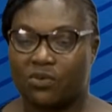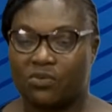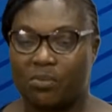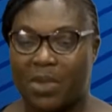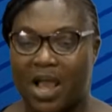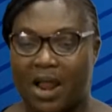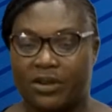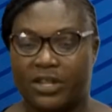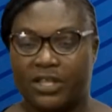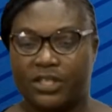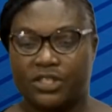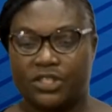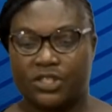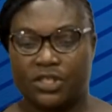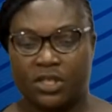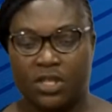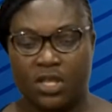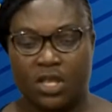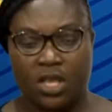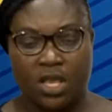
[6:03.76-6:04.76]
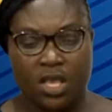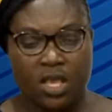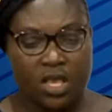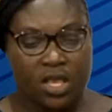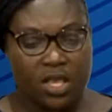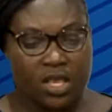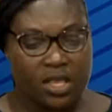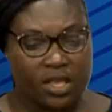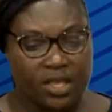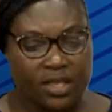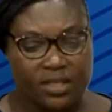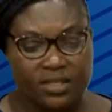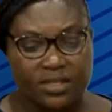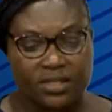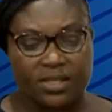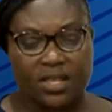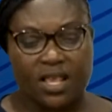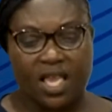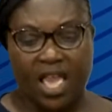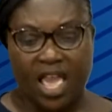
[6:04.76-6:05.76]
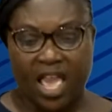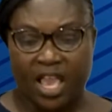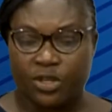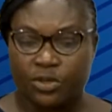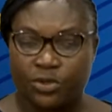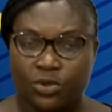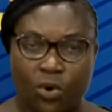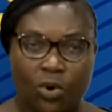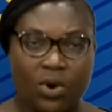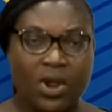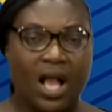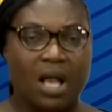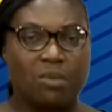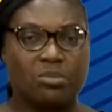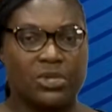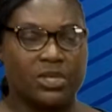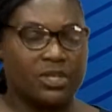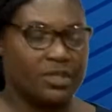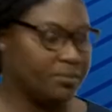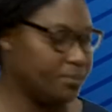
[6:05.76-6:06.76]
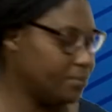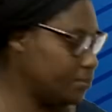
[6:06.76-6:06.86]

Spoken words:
of marriage, is endogamy.